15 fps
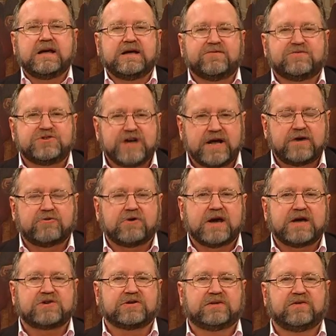If
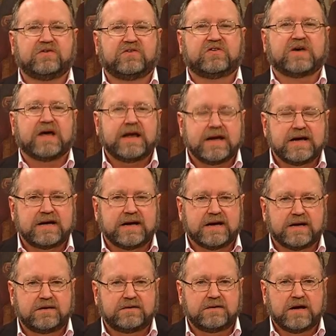generations
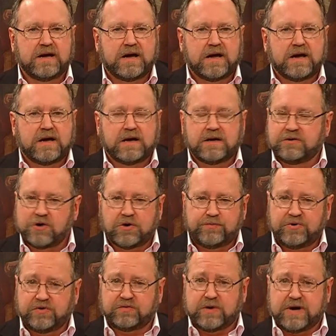ahead
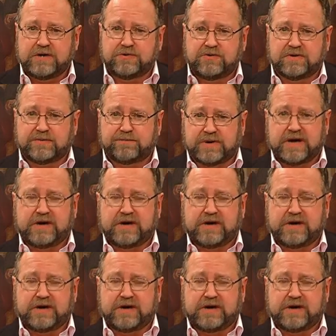don't persuade you that